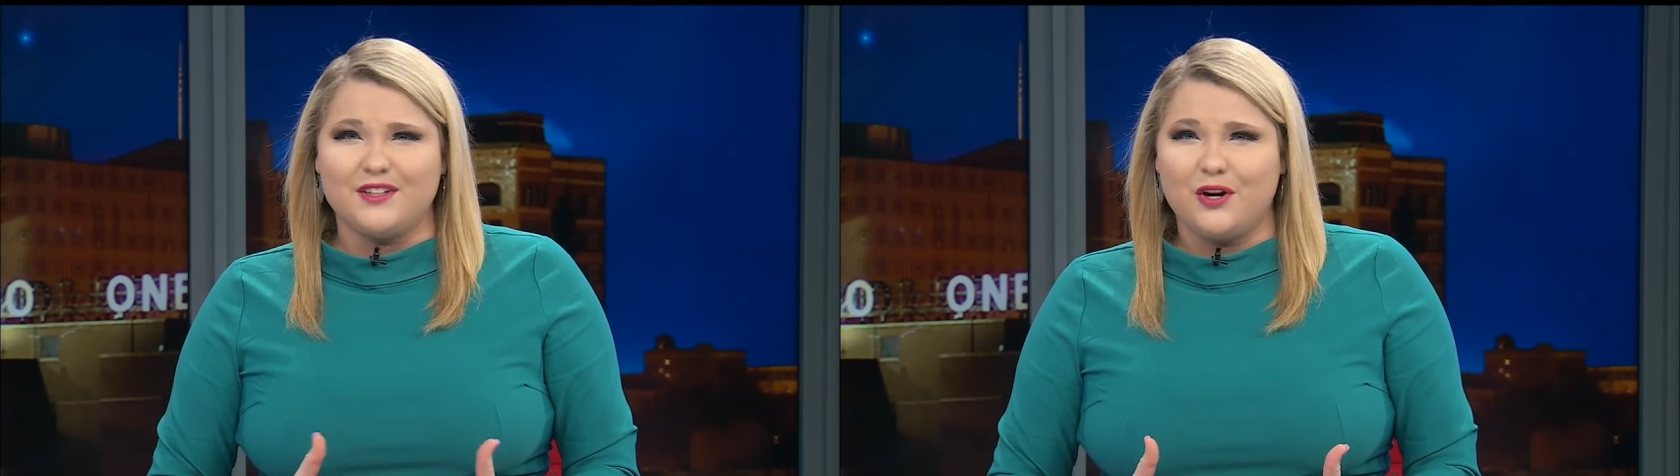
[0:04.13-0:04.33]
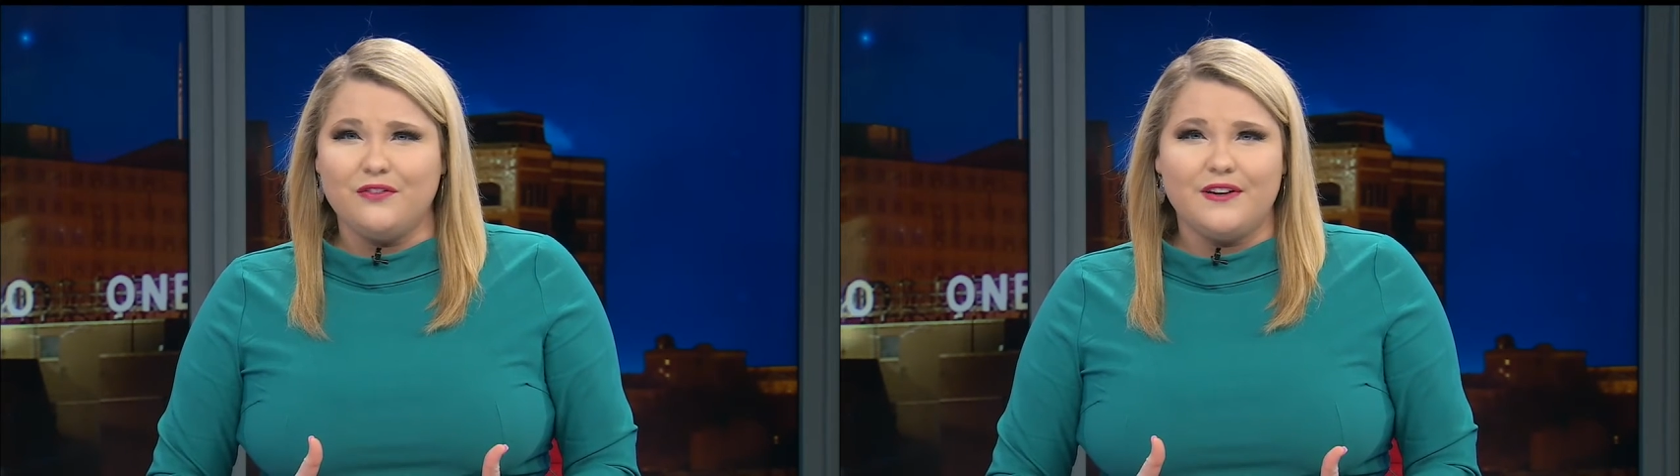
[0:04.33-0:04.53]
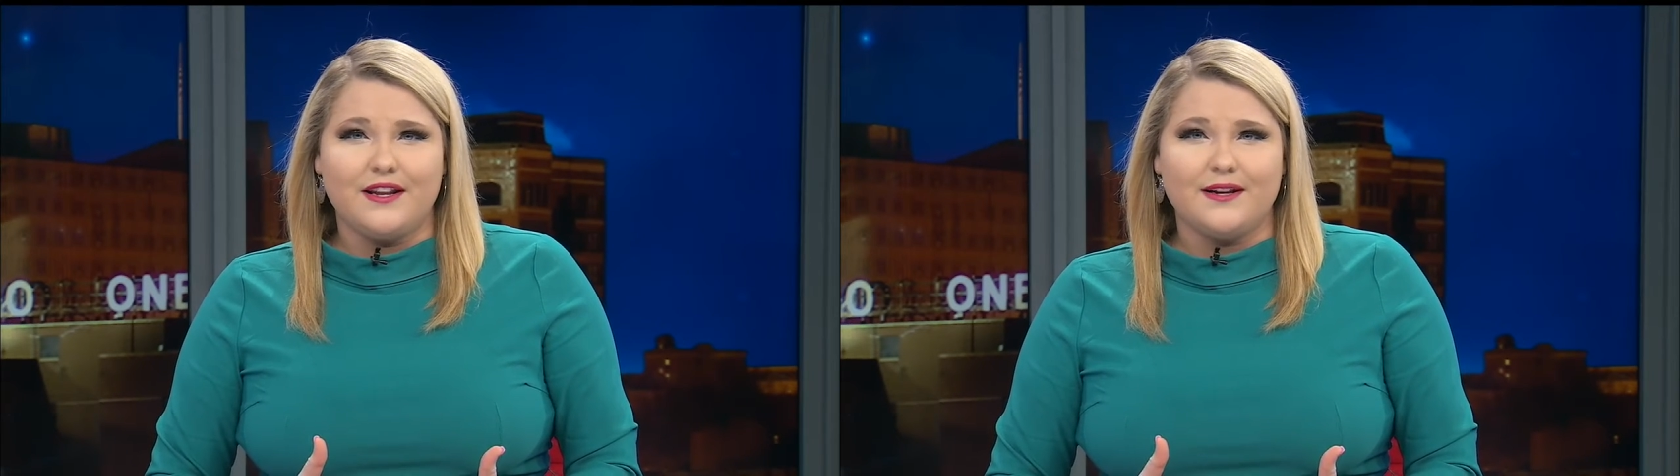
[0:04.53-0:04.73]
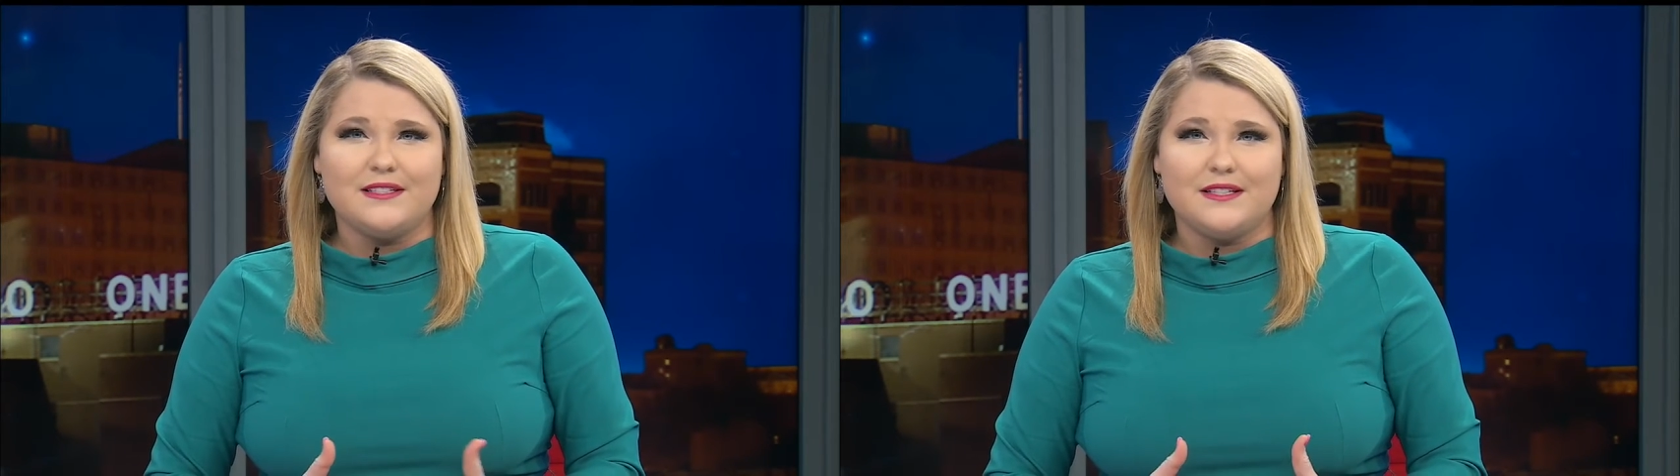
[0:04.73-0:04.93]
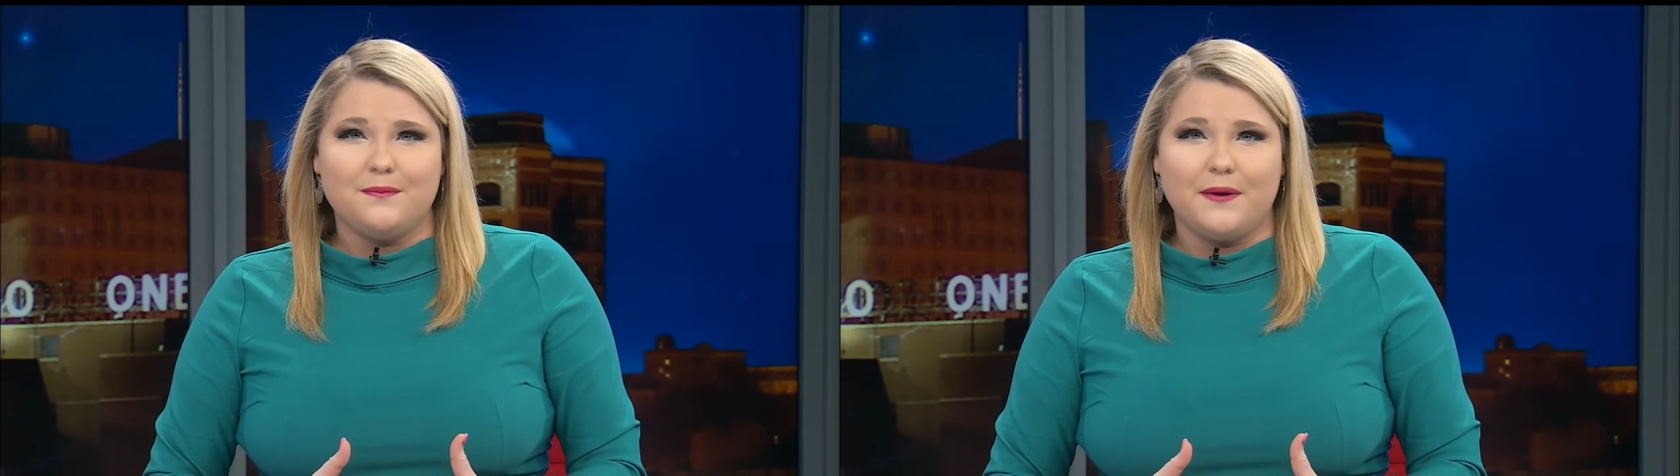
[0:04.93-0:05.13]
COVID
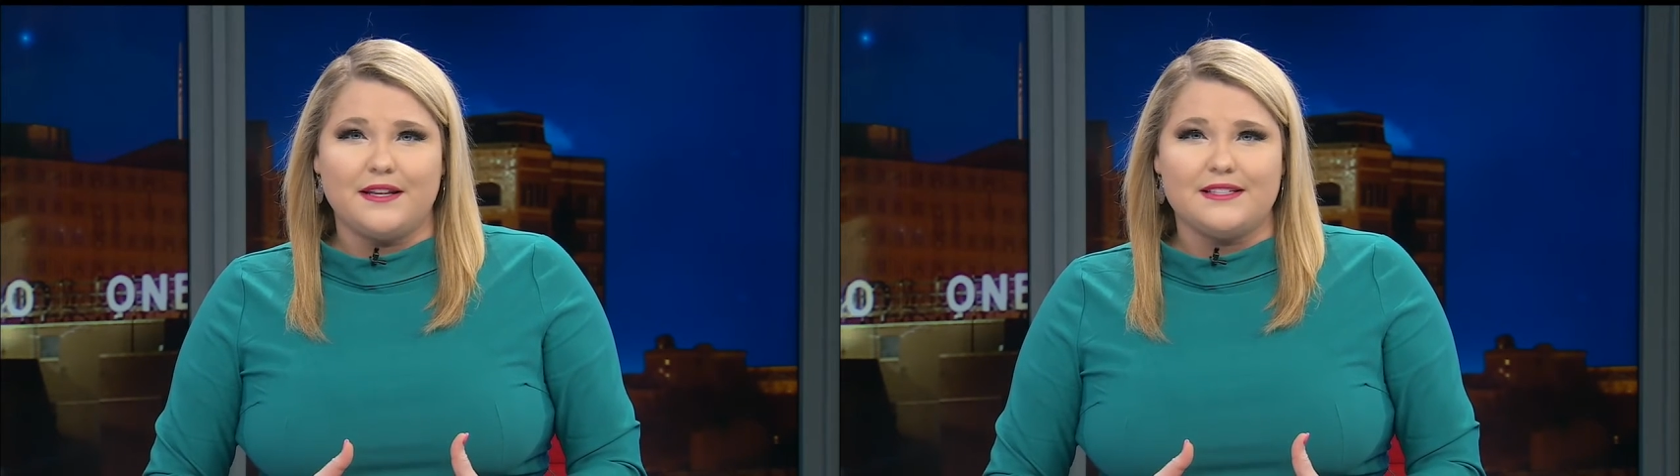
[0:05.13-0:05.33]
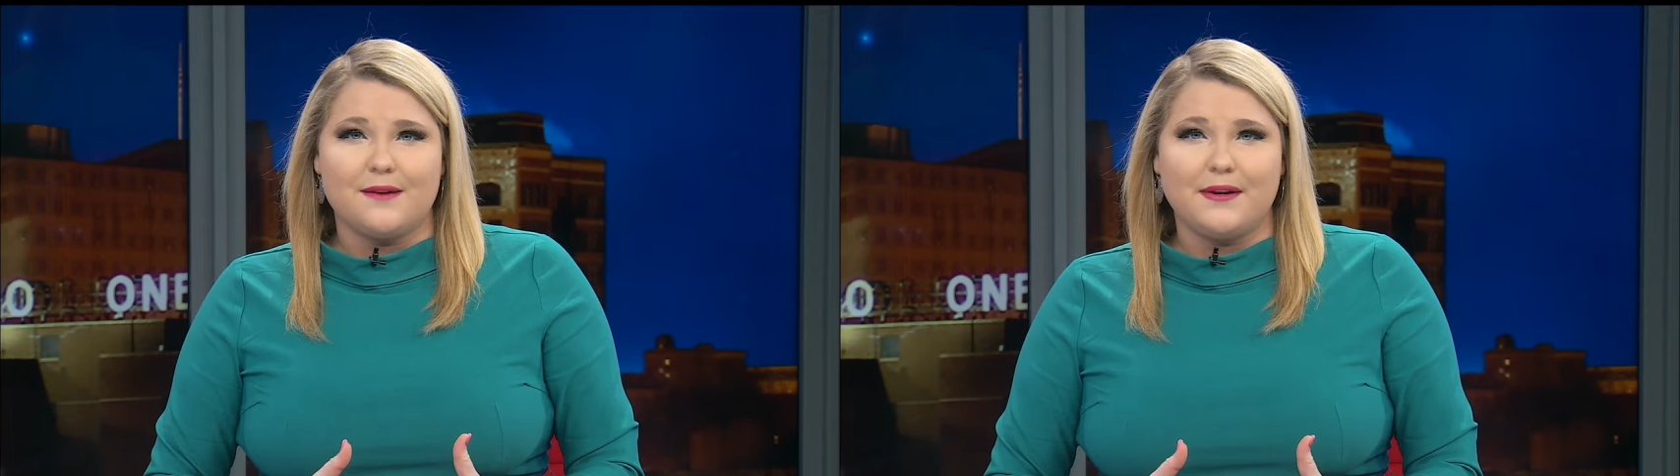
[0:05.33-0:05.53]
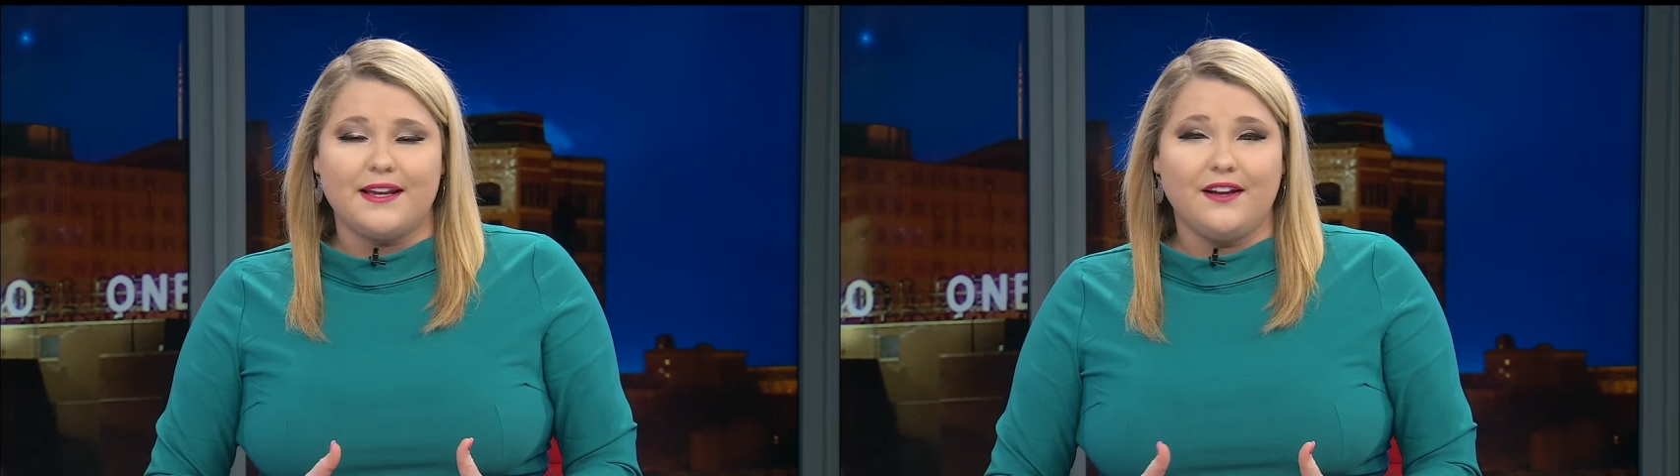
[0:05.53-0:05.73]
19 pandemic